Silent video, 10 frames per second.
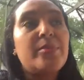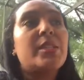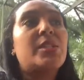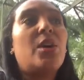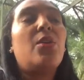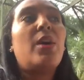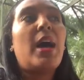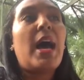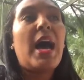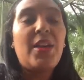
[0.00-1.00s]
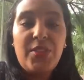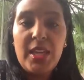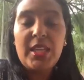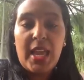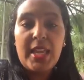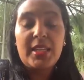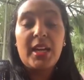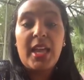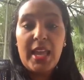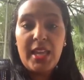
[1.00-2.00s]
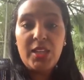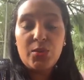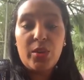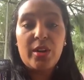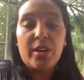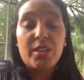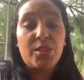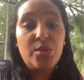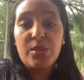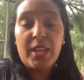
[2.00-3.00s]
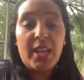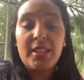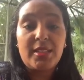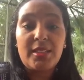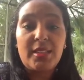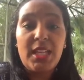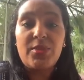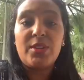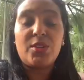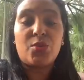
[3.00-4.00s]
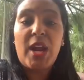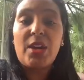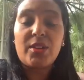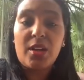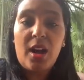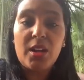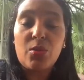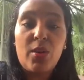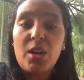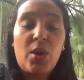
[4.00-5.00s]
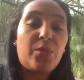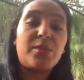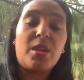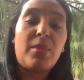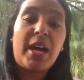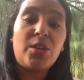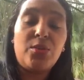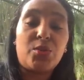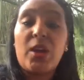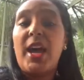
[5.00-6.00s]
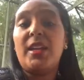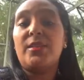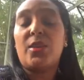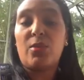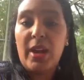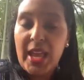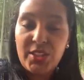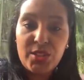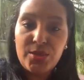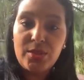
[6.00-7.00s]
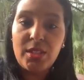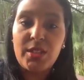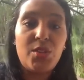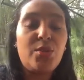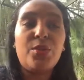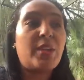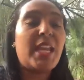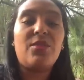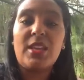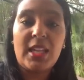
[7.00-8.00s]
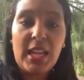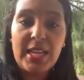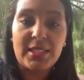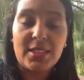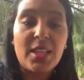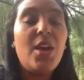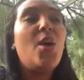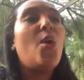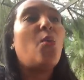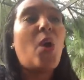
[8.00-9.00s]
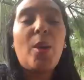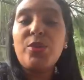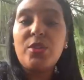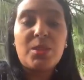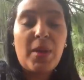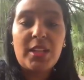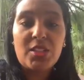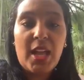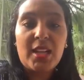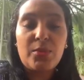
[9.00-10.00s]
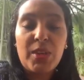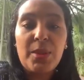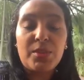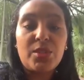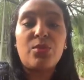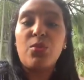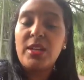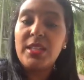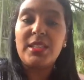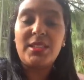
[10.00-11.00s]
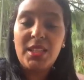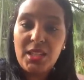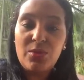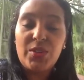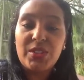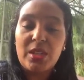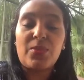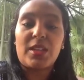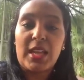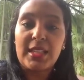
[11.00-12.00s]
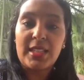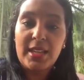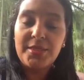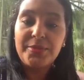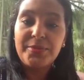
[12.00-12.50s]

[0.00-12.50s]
So I think at an age where you can't even drive a car to run away from somebody who's trying to harass you, you can't even get licensed. Why would you expect a child to be able to really deal with something like that?